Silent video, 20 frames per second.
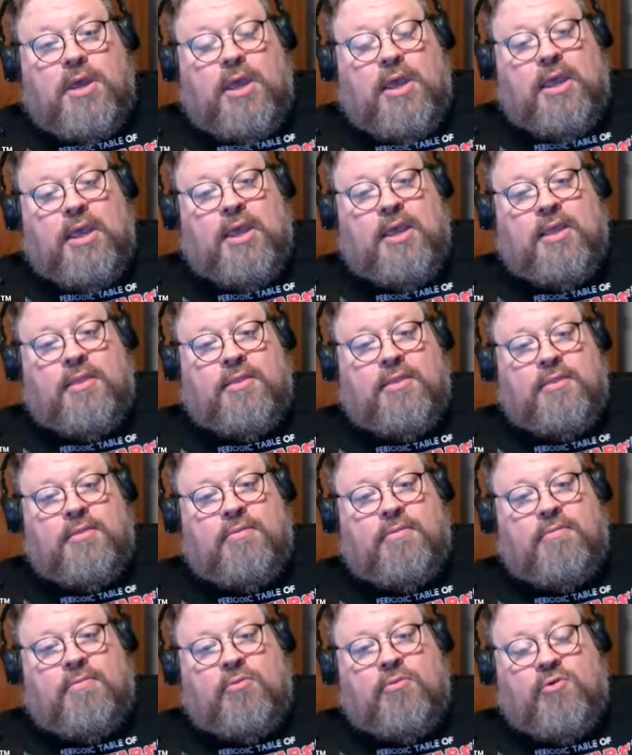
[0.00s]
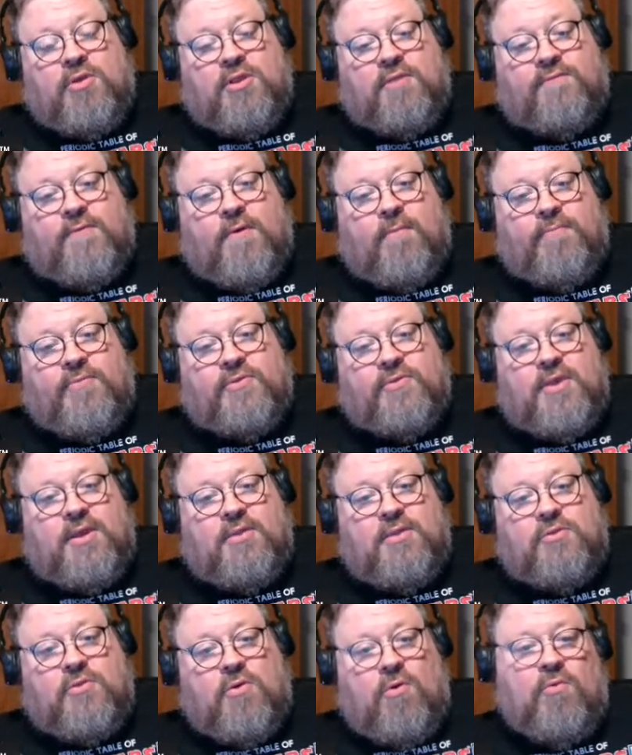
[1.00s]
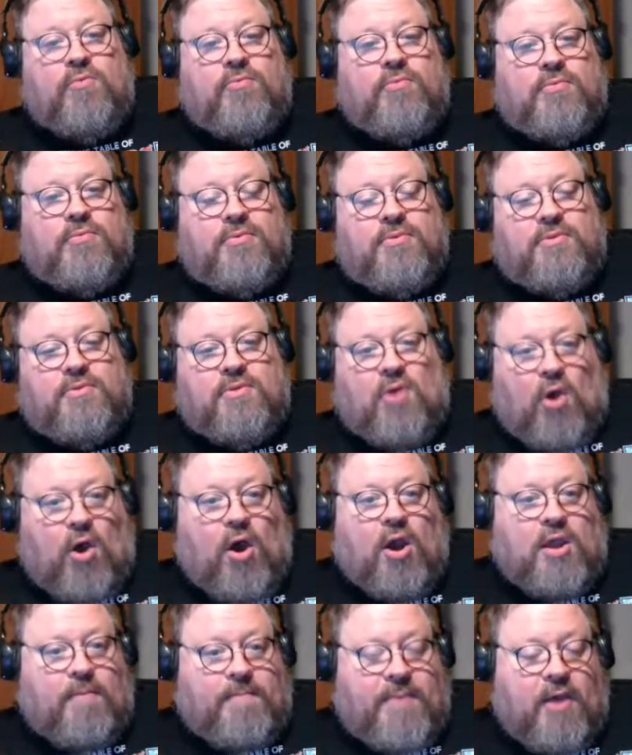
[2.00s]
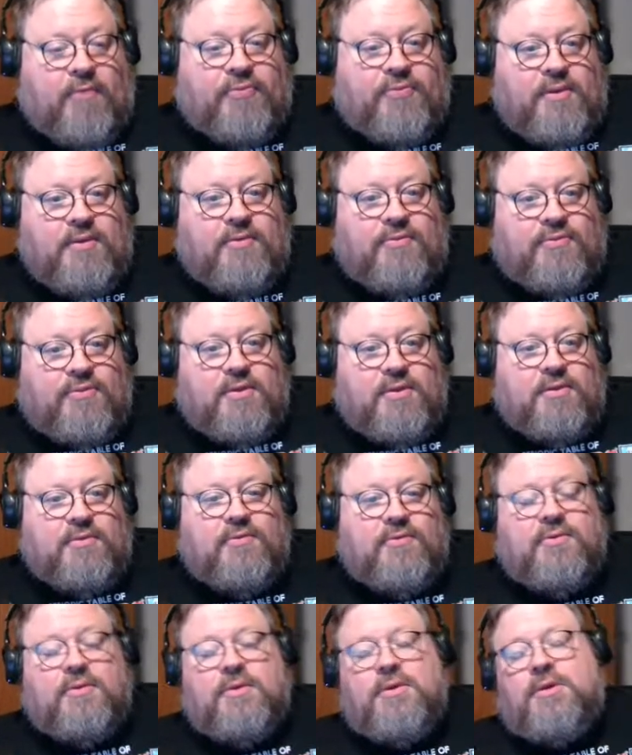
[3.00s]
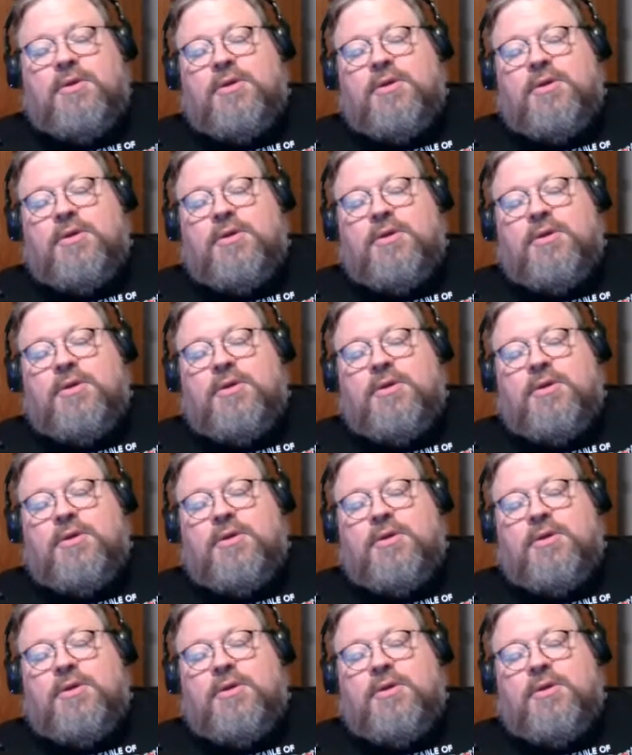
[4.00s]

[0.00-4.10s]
and Lucasfilm saying, don't talk about these things.